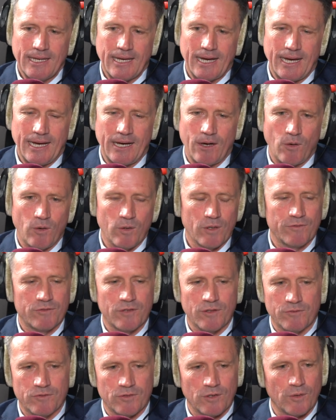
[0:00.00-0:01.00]
All of
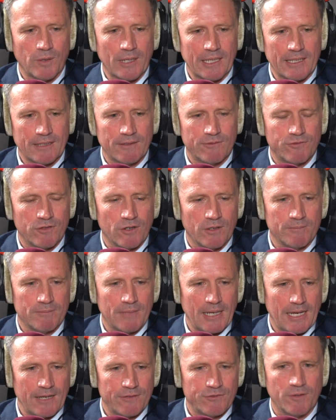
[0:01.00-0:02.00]
the viewing
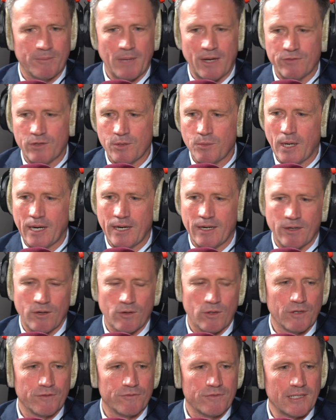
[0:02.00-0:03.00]
from everywhere, and
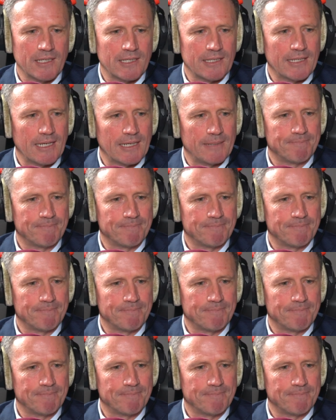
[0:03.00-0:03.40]
all of the